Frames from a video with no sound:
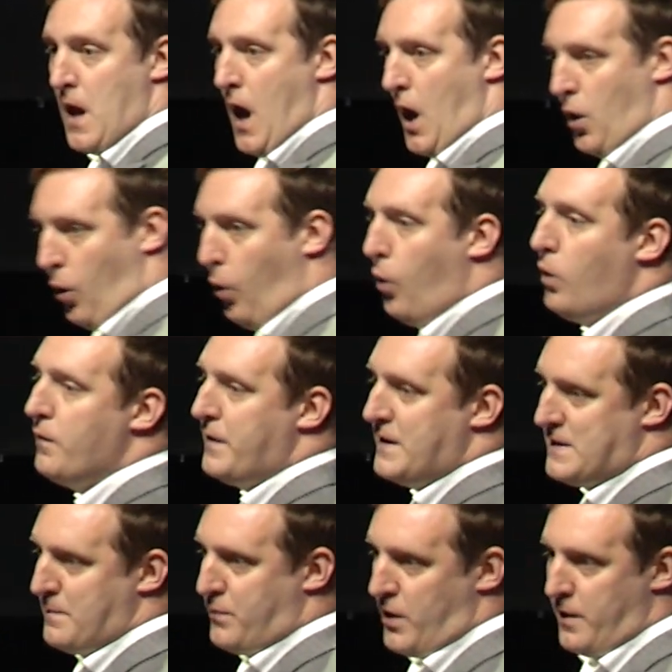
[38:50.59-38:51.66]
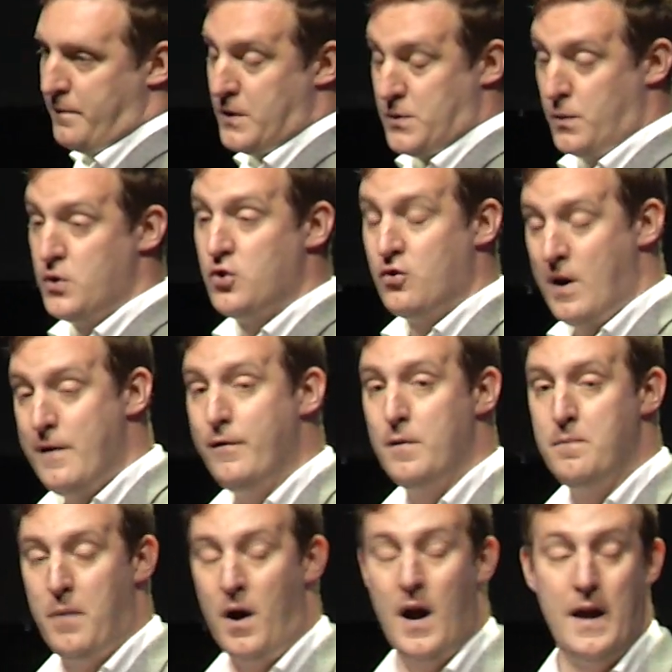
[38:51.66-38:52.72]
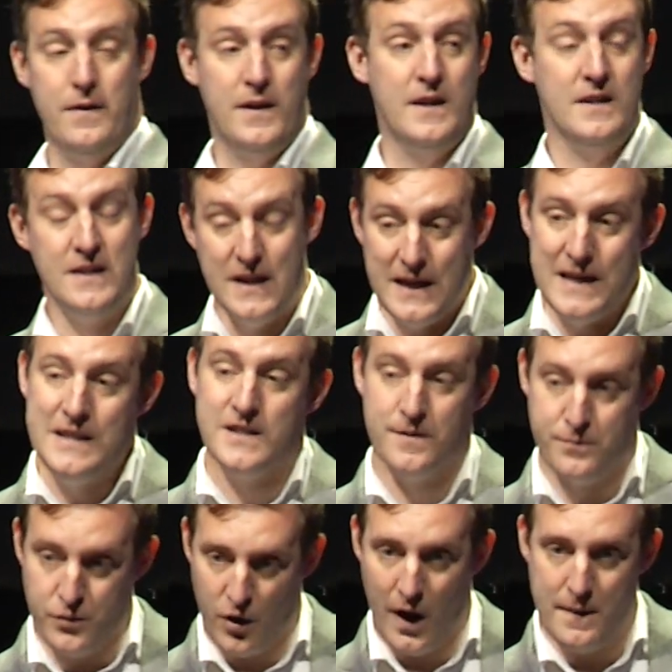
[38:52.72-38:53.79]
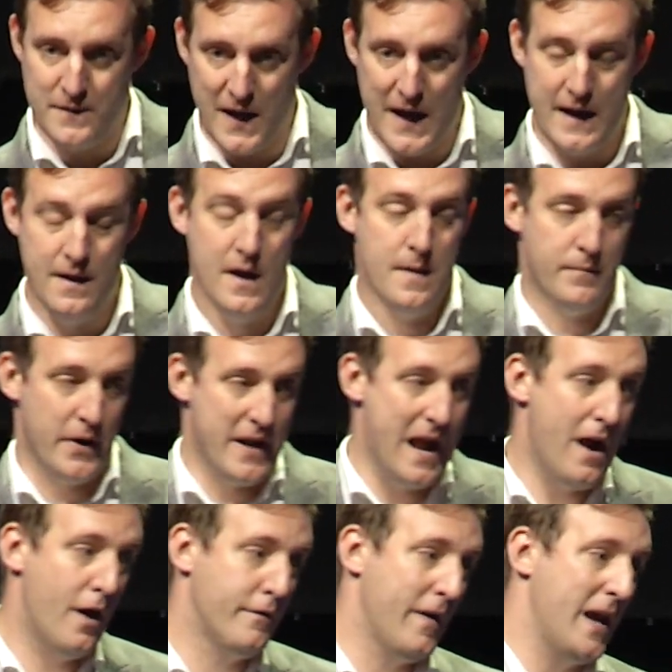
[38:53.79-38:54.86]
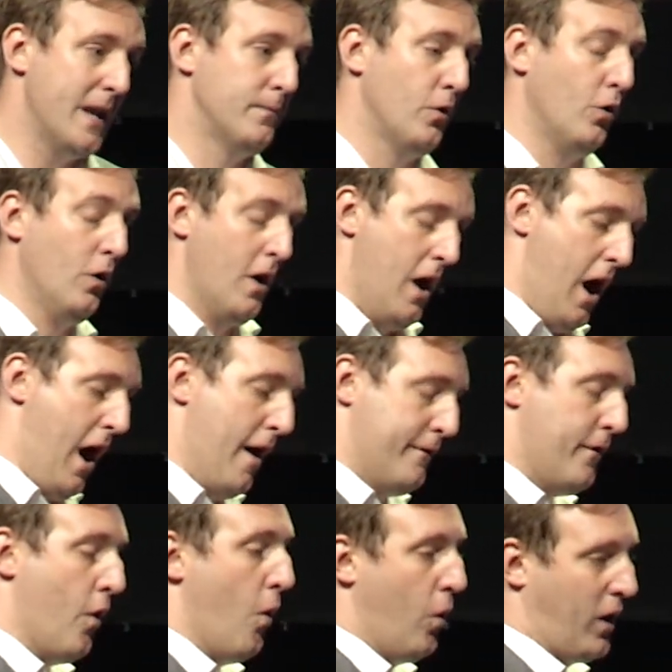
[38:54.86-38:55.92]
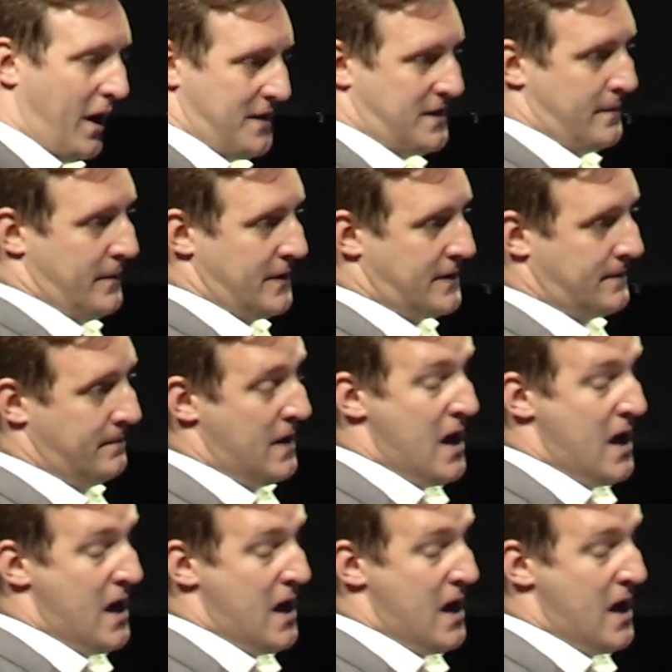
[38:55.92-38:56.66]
And all of these improvements were driven by the needs of Prime Day, but now available for all customers.